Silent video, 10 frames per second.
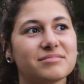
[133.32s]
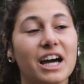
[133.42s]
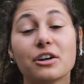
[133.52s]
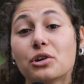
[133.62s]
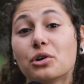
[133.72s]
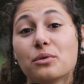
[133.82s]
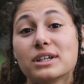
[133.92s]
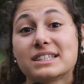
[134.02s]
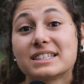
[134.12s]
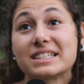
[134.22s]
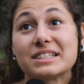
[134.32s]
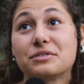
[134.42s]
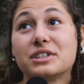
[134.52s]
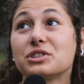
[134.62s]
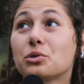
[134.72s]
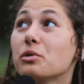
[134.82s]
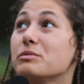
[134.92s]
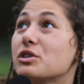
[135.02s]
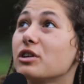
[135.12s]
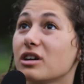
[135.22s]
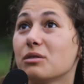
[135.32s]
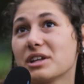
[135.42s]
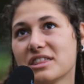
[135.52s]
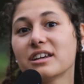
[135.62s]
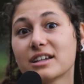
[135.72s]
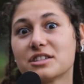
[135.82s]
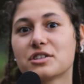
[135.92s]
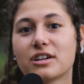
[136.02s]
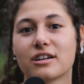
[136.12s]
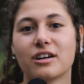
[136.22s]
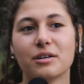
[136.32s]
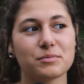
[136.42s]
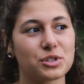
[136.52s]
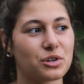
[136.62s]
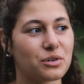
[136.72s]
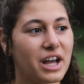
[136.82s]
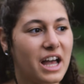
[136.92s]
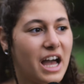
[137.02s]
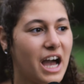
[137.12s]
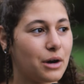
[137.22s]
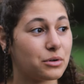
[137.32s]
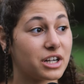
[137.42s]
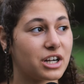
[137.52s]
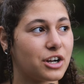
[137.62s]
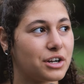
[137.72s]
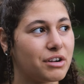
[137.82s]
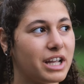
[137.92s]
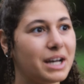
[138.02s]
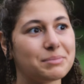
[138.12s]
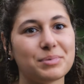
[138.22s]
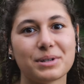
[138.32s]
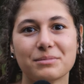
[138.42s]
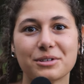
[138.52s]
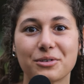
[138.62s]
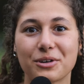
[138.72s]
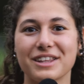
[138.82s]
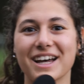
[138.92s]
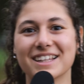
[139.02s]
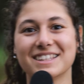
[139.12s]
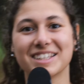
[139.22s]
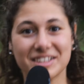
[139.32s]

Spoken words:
I don't know if the storm is gonna come. I think it's gonna come, so I wanna hurry up before that.